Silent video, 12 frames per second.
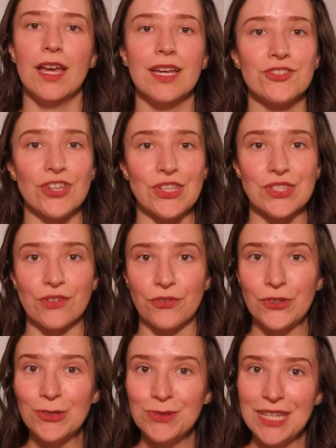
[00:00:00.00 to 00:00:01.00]
Just a
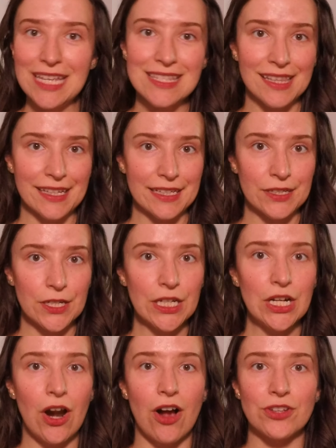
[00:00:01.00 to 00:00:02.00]
few days
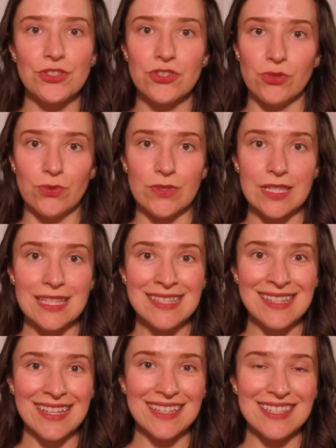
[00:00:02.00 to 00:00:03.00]
later, on June
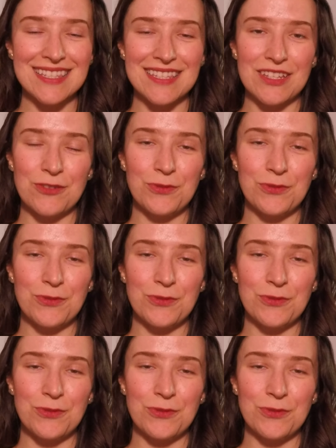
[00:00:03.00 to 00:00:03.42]
sixth,